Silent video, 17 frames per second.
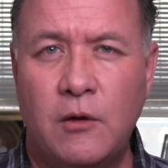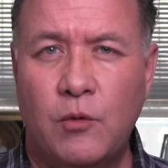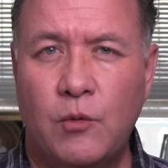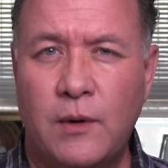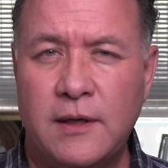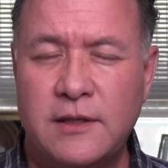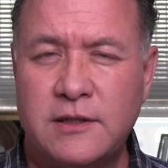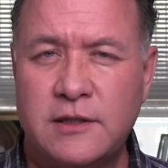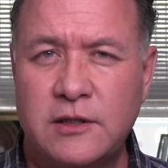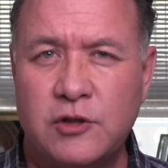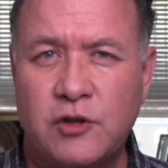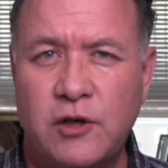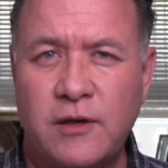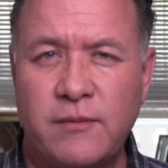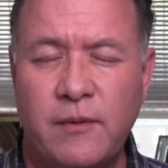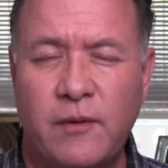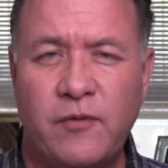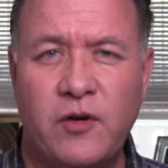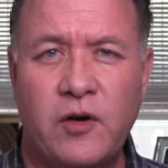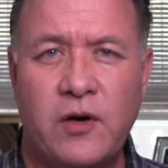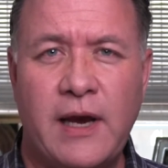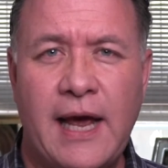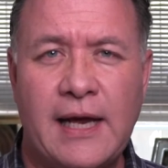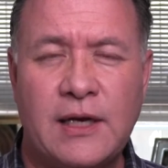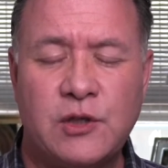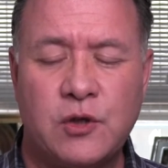One is the dream of your
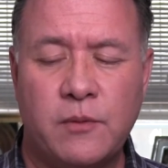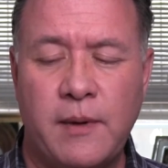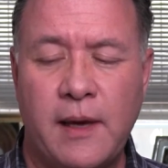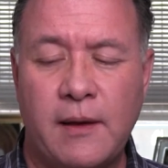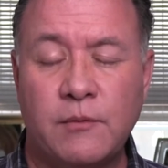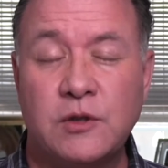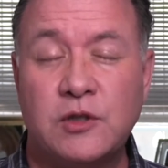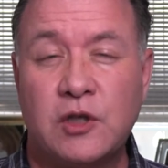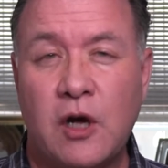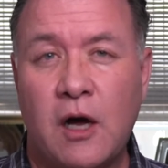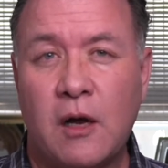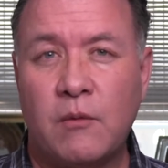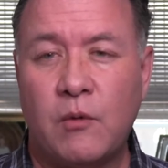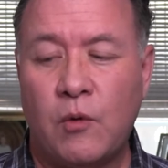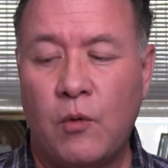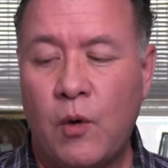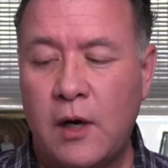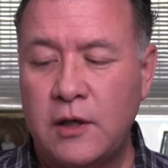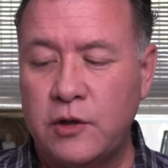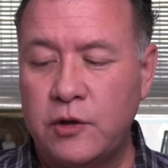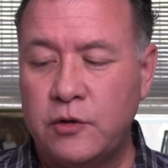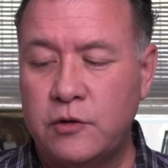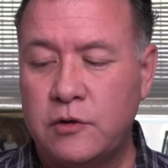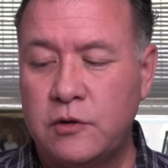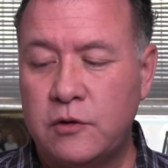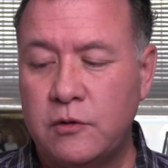natural man, which God will want
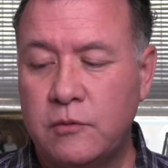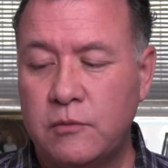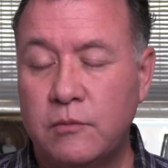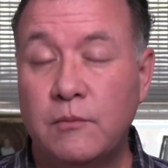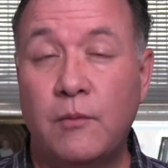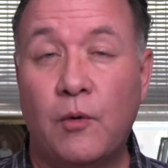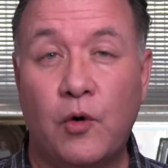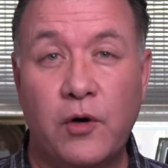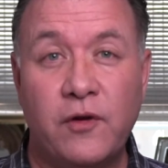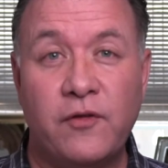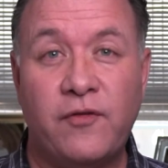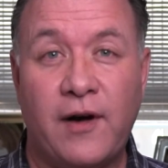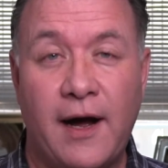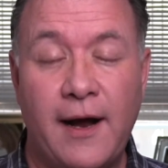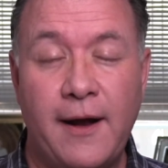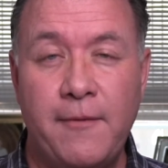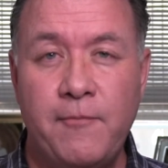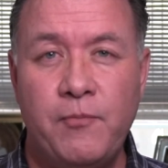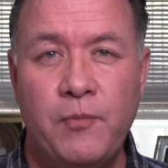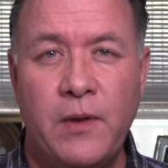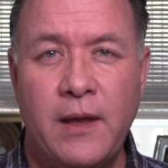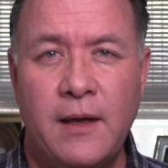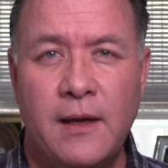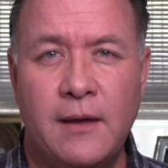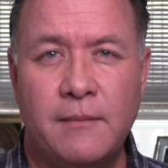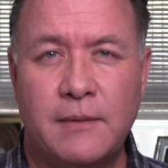you to mortify
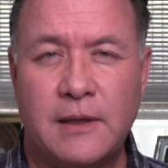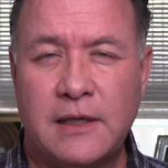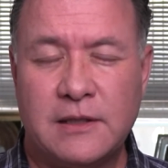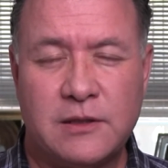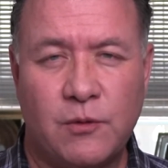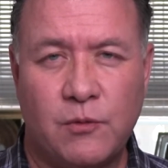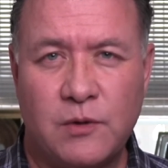because it